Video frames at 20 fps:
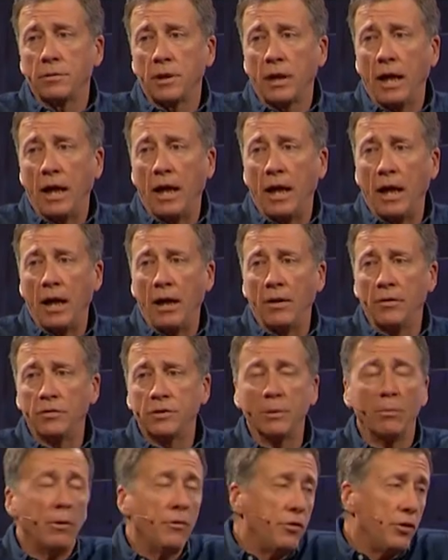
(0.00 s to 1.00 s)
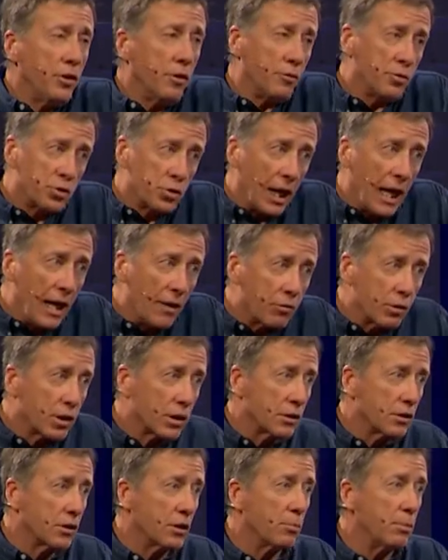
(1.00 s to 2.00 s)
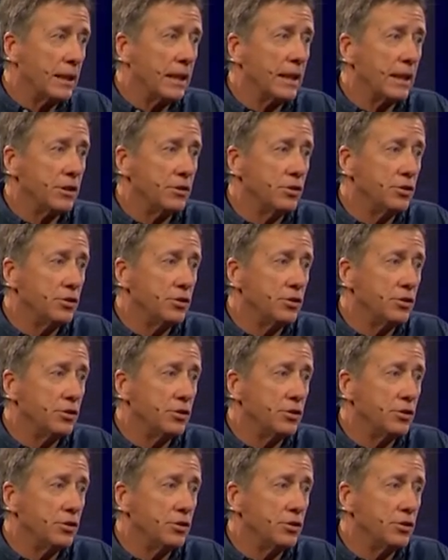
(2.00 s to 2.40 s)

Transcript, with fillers: Uh, some of you have traveled a little bit and